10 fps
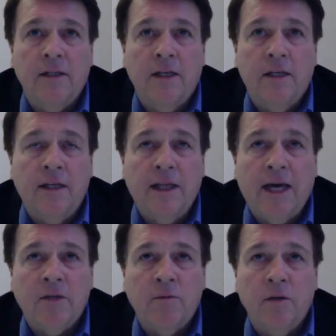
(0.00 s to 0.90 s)
And I think
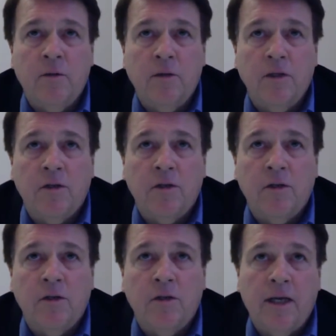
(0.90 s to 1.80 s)
that's really when you start
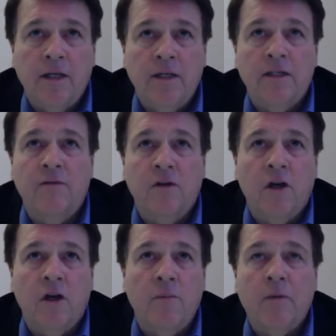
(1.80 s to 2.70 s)
looking at it, is if you're
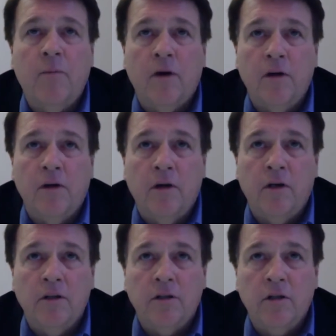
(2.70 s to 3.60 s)
going to make it part of your
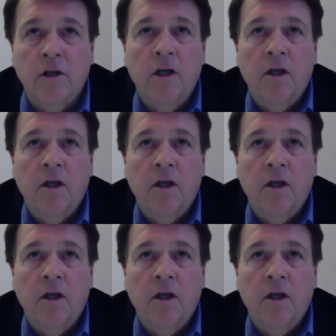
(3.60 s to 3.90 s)
culture,